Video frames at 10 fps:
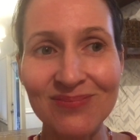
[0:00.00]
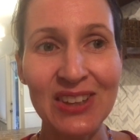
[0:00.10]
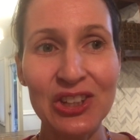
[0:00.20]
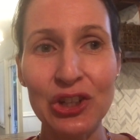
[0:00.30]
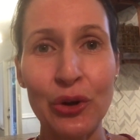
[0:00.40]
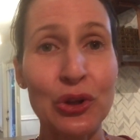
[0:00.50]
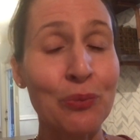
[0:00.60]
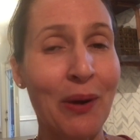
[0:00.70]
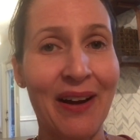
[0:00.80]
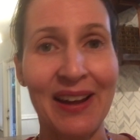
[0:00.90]
you
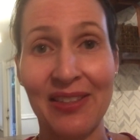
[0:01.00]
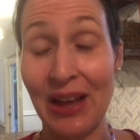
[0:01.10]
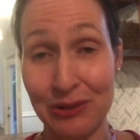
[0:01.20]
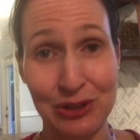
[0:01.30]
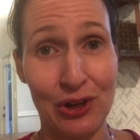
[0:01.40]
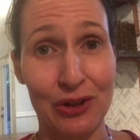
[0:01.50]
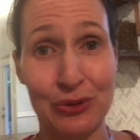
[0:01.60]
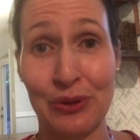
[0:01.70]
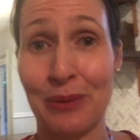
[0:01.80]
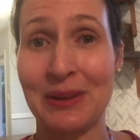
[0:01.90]
buy $1,000
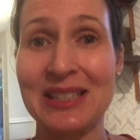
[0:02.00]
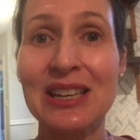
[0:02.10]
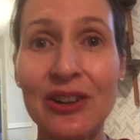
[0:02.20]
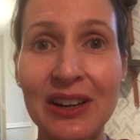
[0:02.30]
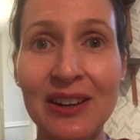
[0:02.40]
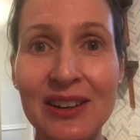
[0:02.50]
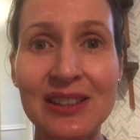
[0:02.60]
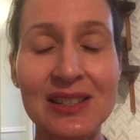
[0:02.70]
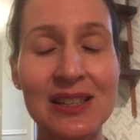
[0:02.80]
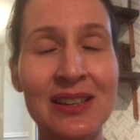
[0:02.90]
worth of
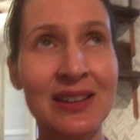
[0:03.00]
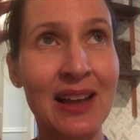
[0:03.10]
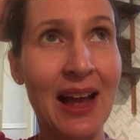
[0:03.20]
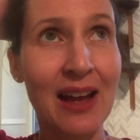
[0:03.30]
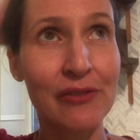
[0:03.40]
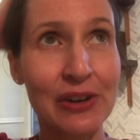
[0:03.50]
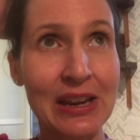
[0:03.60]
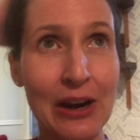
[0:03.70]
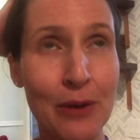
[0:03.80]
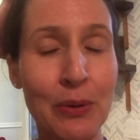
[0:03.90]
materials every
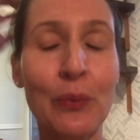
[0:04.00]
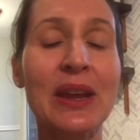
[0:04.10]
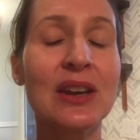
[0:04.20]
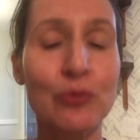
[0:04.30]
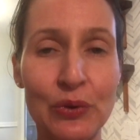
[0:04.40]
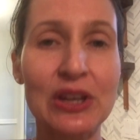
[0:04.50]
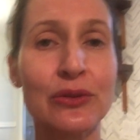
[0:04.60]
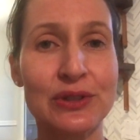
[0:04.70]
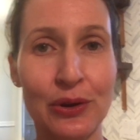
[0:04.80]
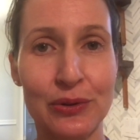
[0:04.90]
year, but we can
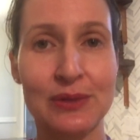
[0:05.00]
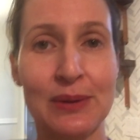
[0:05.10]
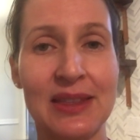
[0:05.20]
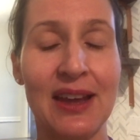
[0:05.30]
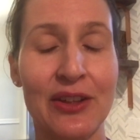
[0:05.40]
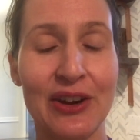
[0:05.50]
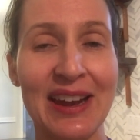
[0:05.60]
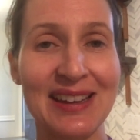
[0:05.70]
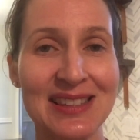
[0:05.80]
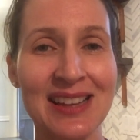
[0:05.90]
reuse those with the other
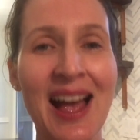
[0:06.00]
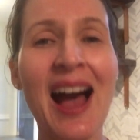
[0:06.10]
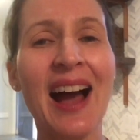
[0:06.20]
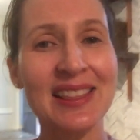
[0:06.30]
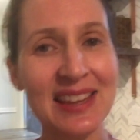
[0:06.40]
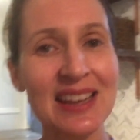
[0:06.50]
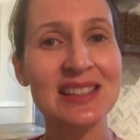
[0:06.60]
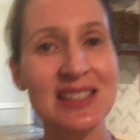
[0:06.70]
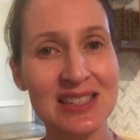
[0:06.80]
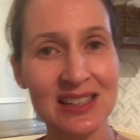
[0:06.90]
kids. I think it
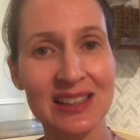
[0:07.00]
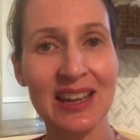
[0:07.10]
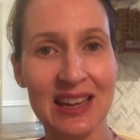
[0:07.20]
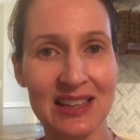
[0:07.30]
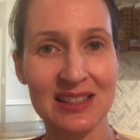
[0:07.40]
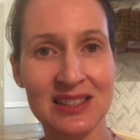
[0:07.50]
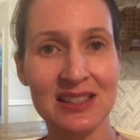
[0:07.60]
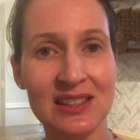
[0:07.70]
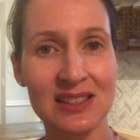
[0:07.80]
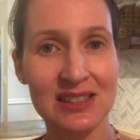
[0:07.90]
still is
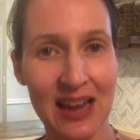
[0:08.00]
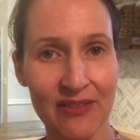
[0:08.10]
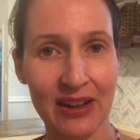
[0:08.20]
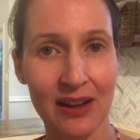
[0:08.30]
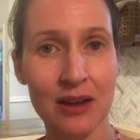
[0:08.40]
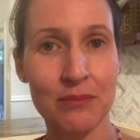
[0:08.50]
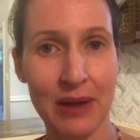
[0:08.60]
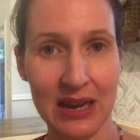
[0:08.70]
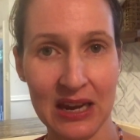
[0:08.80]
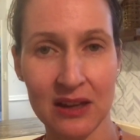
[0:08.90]
saving
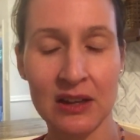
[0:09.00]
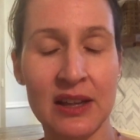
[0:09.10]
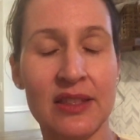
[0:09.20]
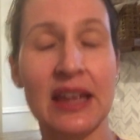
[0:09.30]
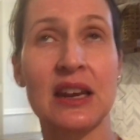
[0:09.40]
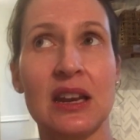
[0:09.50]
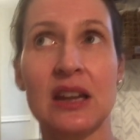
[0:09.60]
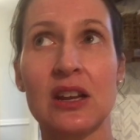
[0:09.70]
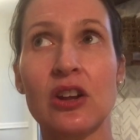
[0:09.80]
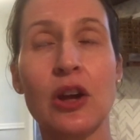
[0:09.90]
money then
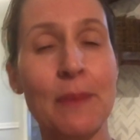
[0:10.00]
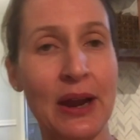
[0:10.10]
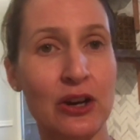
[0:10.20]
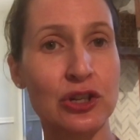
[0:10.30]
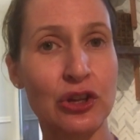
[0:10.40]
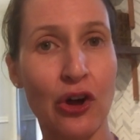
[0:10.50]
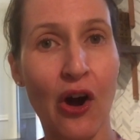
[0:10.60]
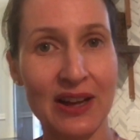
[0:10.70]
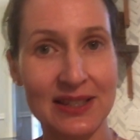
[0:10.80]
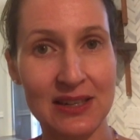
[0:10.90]
compared to the
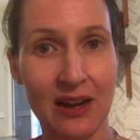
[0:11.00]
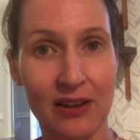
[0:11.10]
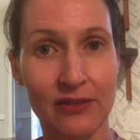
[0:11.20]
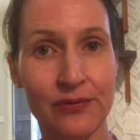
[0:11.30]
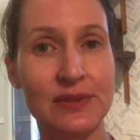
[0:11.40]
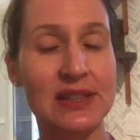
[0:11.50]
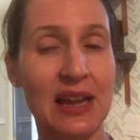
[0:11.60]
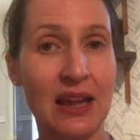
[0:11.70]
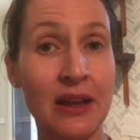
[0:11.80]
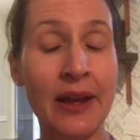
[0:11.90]
cost of, say,